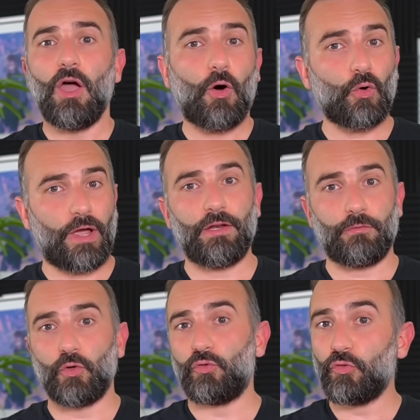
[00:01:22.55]
or head
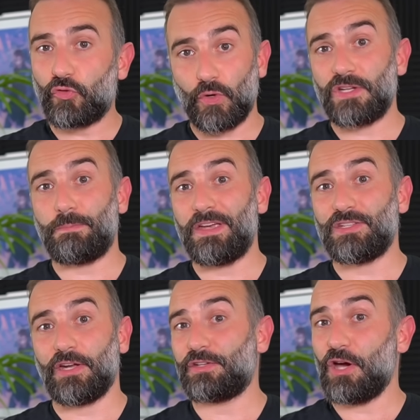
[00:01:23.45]
over to
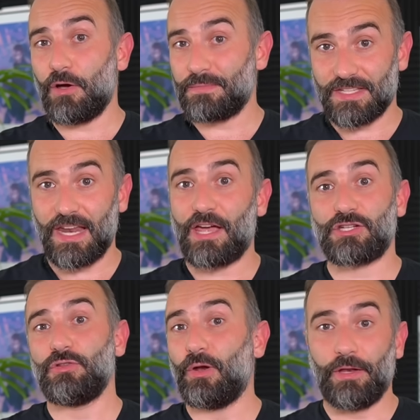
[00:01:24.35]
squarespace.com slash
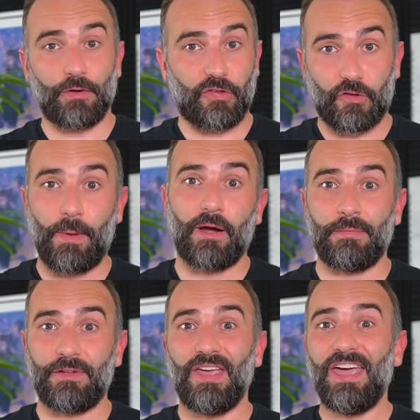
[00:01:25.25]
the Linux
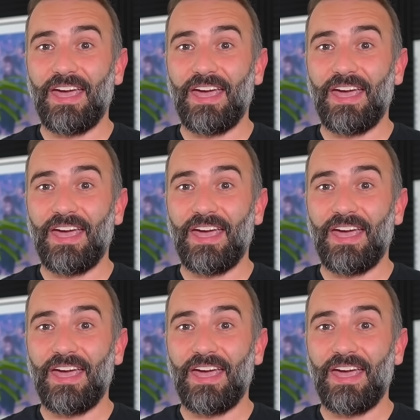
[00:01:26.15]
experiment